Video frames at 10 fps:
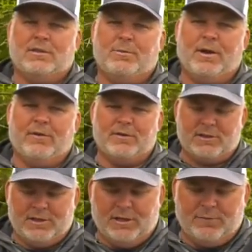to be able to
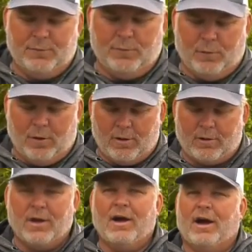see through the
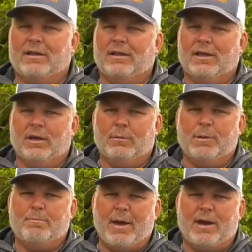water a little
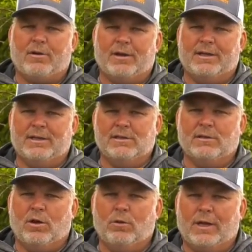bit better in these
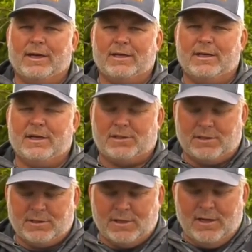low light
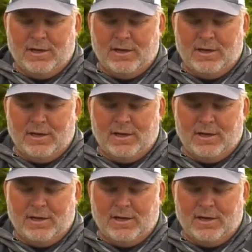conditions.